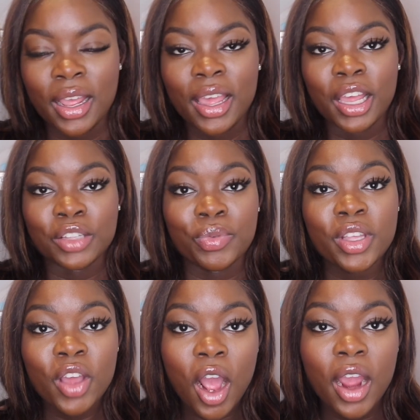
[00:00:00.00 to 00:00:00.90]
It's
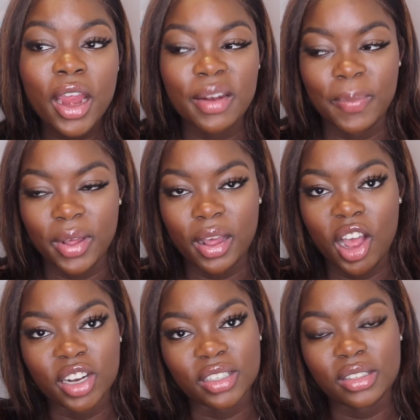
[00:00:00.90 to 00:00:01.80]
really hard, but
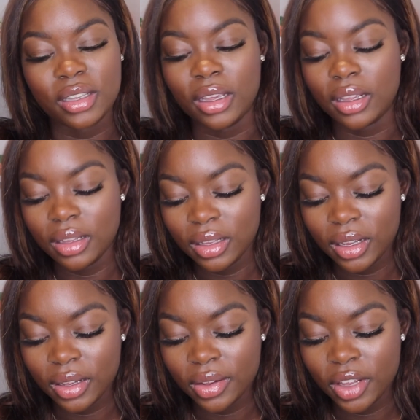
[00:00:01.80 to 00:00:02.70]
honestly,
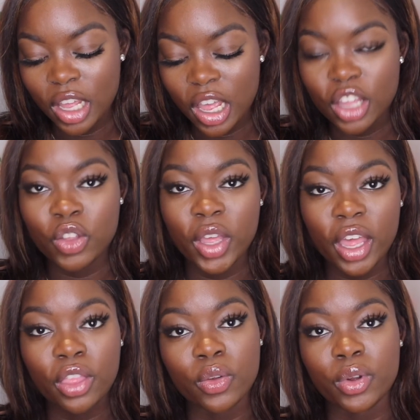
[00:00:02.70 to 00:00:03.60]
you
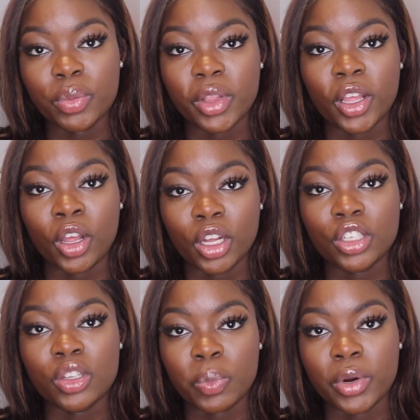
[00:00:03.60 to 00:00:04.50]
get through it with a good
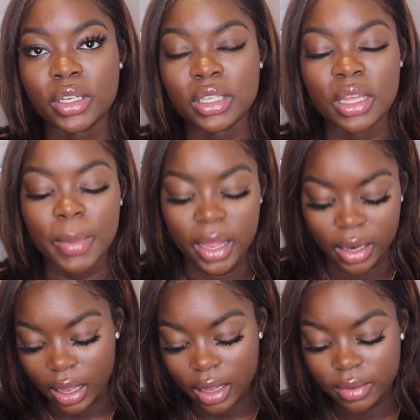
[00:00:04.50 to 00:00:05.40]
support team,
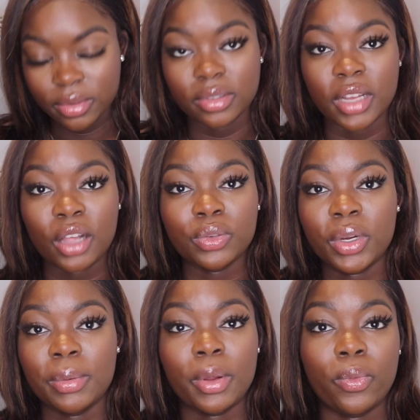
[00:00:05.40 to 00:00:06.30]
and that was
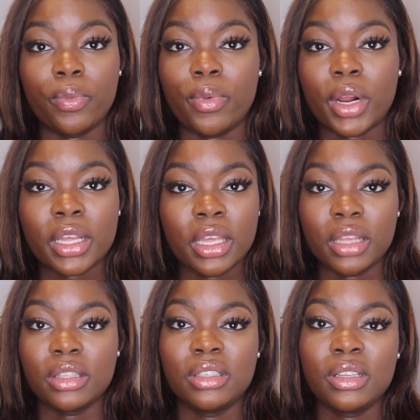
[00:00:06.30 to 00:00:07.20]
one of the
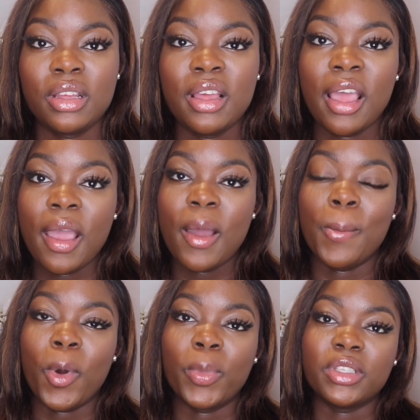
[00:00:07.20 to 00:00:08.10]
luckiest
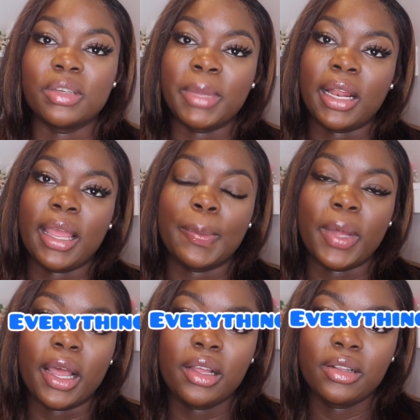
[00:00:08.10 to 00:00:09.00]
moments in my life.
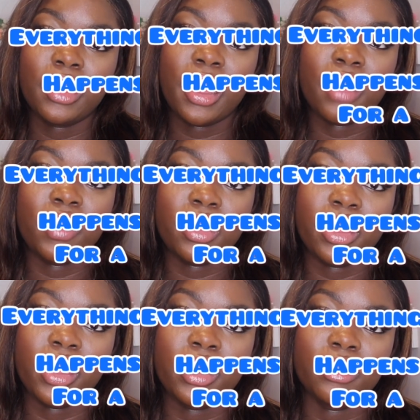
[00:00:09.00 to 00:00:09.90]
But
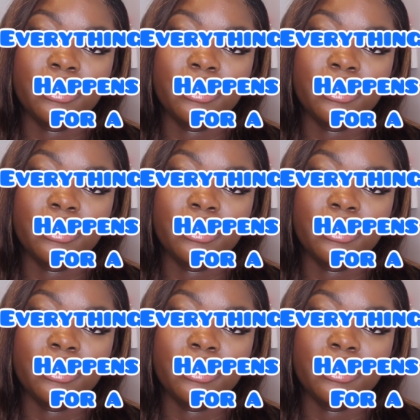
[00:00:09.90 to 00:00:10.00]
everything